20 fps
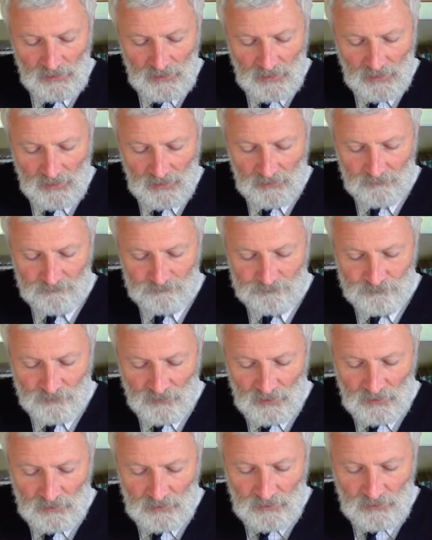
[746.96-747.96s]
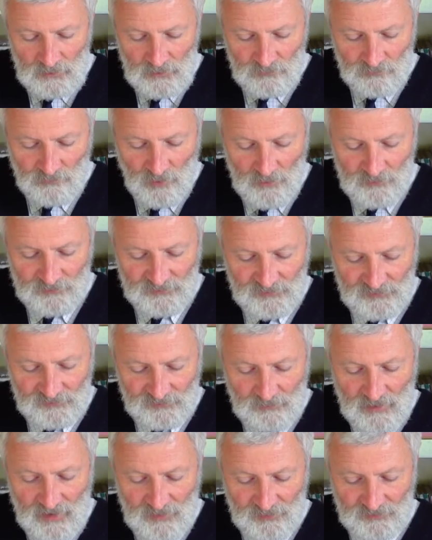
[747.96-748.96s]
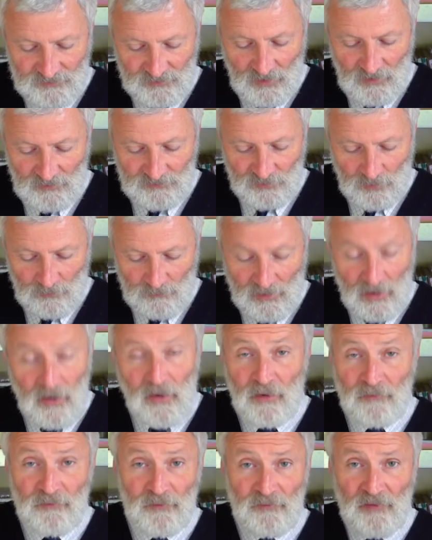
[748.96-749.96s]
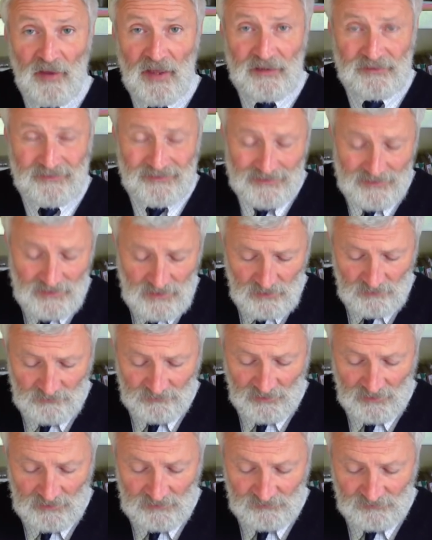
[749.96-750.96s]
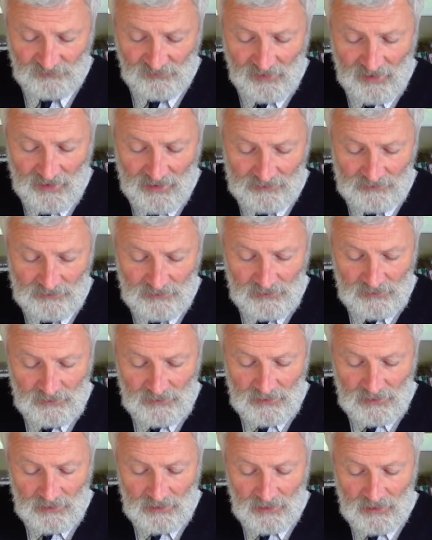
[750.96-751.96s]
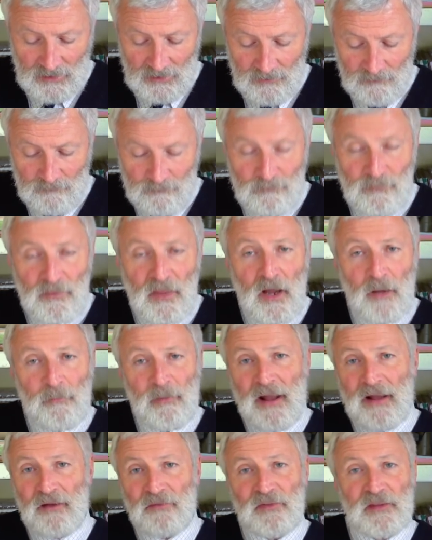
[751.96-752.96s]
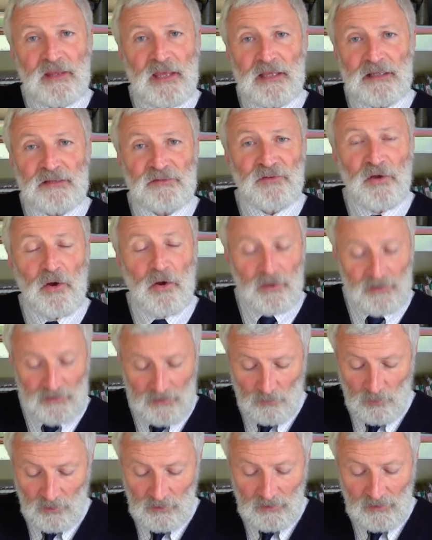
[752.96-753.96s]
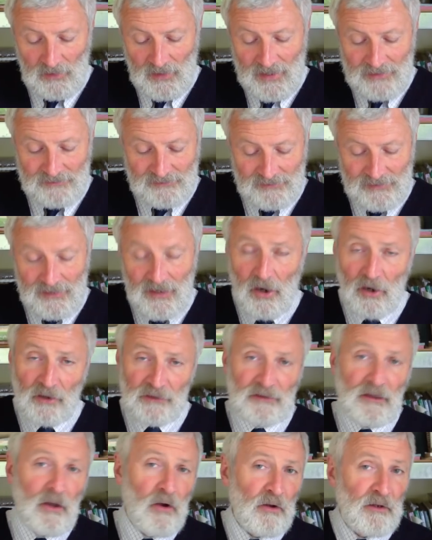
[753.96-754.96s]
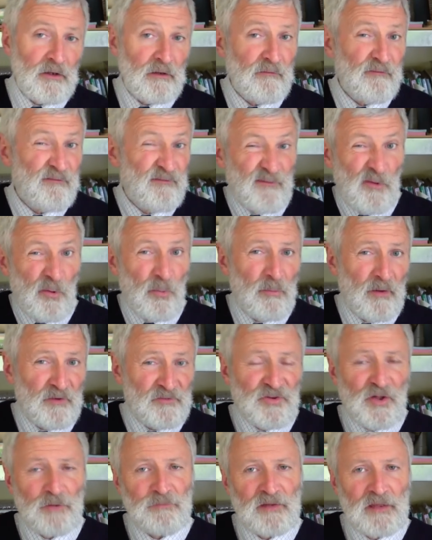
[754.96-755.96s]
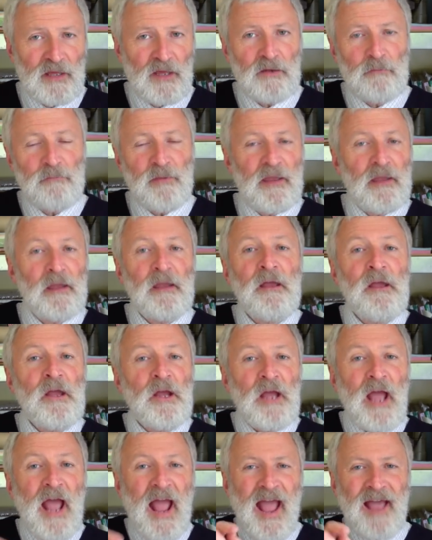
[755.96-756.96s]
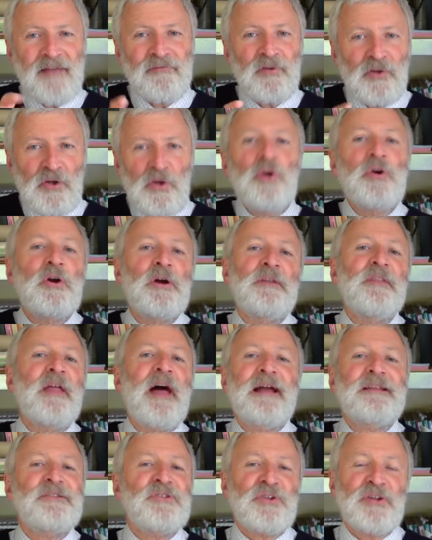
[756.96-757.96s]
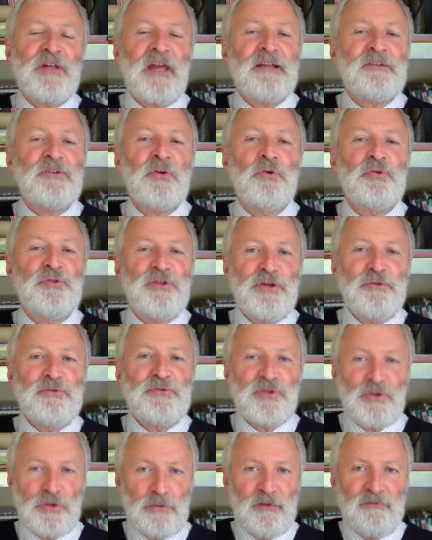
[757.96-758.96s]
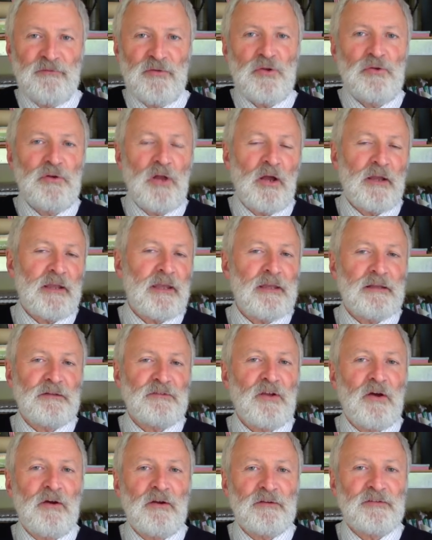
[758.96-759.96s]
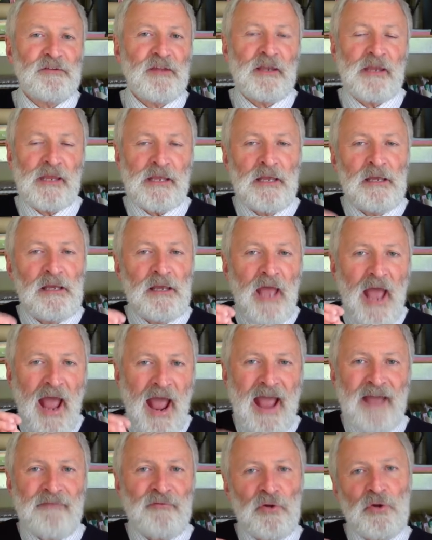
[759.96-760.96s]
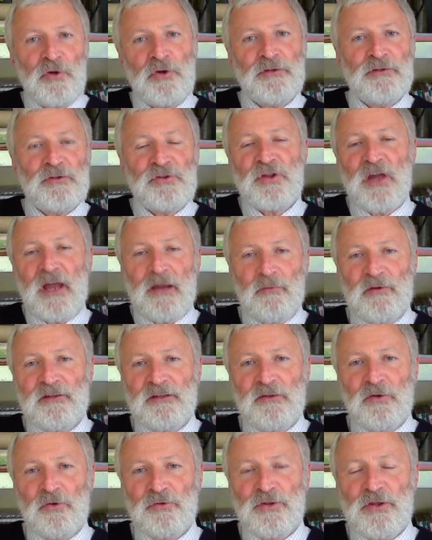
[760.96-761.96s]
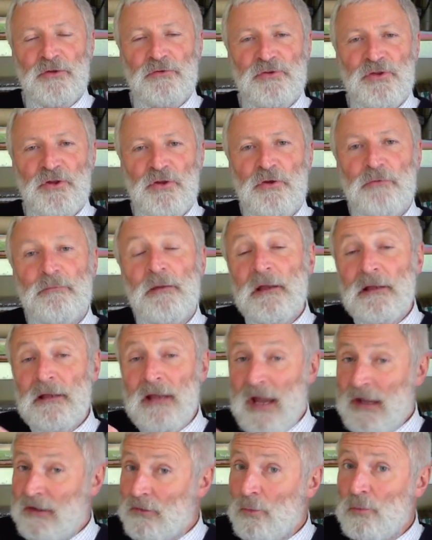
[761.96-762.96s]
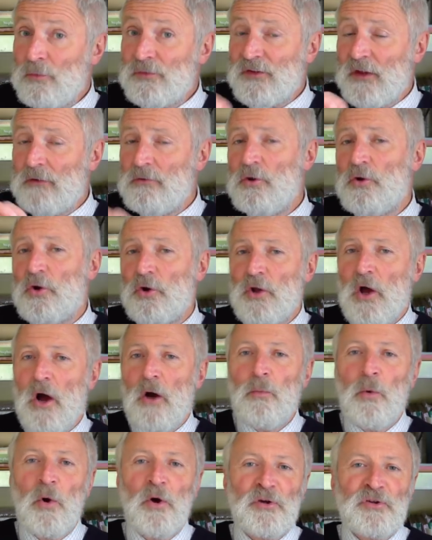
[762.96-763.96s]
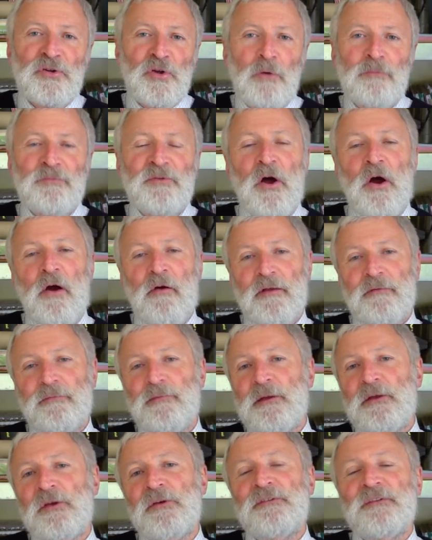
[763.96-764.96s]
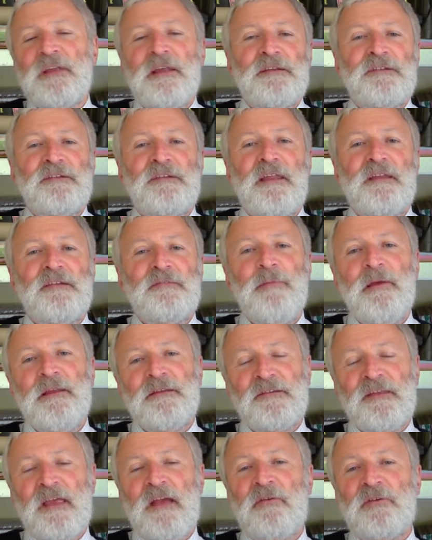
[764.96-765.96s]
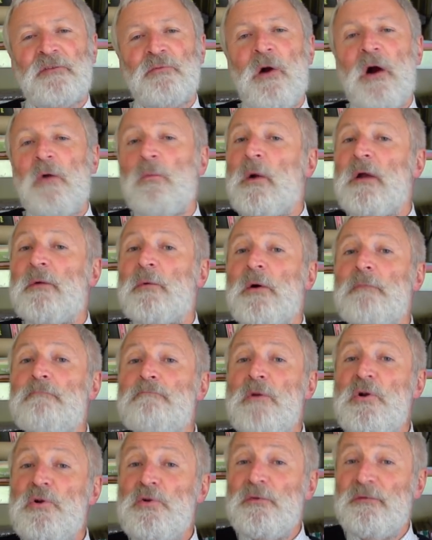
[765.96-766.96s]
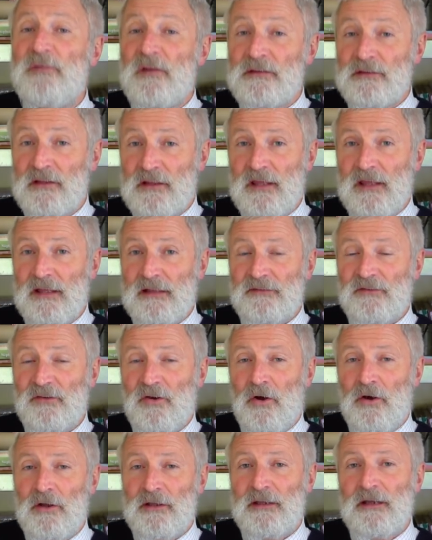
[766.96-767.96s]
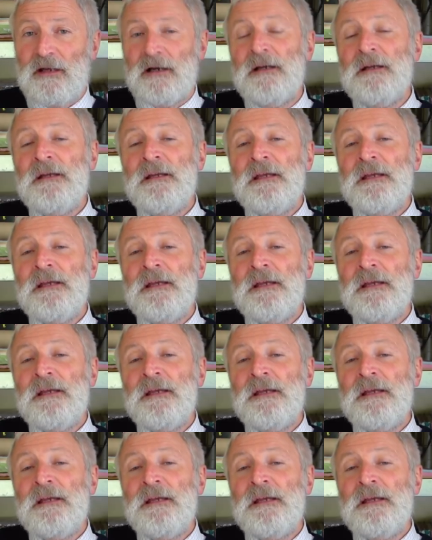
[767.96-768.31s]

Um, Rosie Smith has asked on behalf of Eddie, who's aged 10, um, about the King Tiger. Well, Eddie, I would kind of almost jumped the gun a bit have a look at that chat on YouTube. If you like King Tigers Eddie, have a look at the chat we did on YouTube and also look on our workshop diary because there's there's bits there as well. We were moving the King Tiger